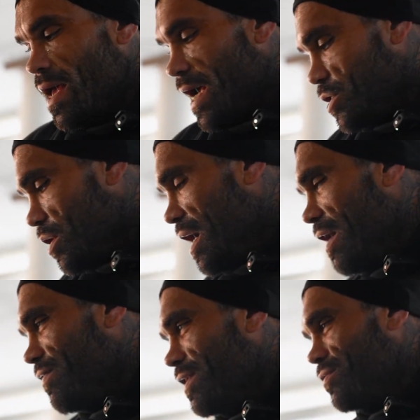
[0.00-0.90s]
I actually got
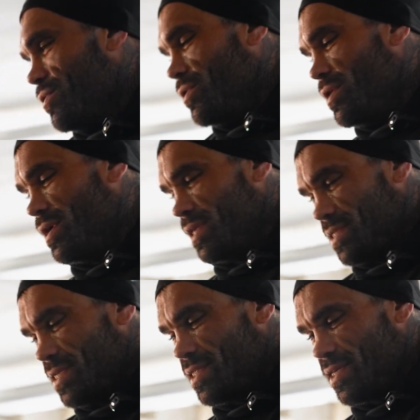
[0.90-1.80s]
halfway through
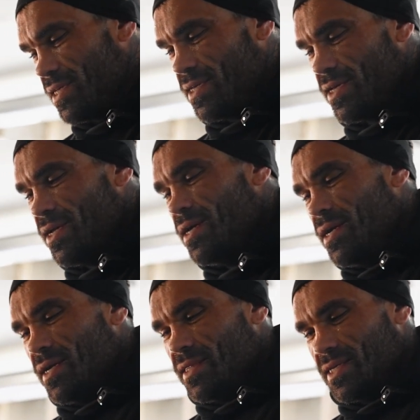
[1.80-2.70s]

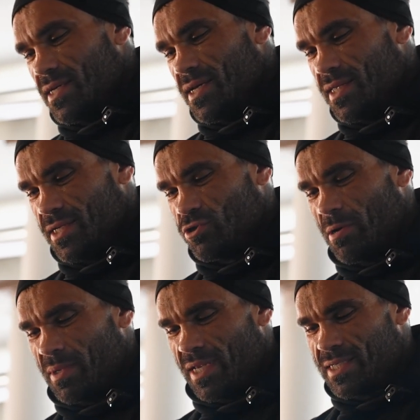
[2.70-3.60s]
the
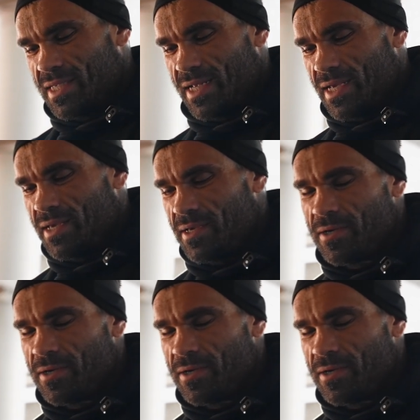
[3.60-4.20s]
treatment yesterday,